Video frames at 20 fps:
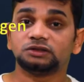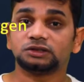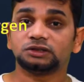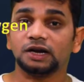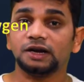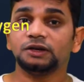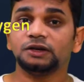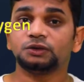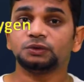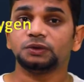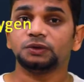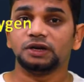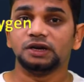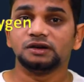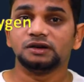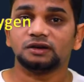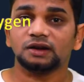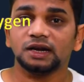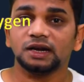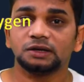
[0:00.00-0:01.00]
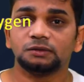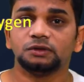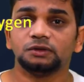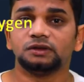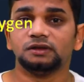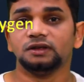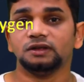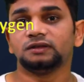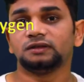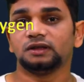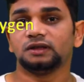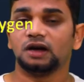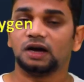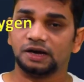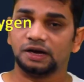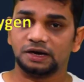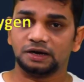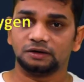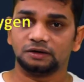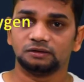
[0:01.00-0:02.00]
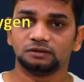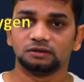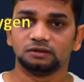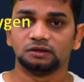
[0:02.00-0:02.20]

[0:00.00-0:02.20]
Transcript: try to interact with this iron.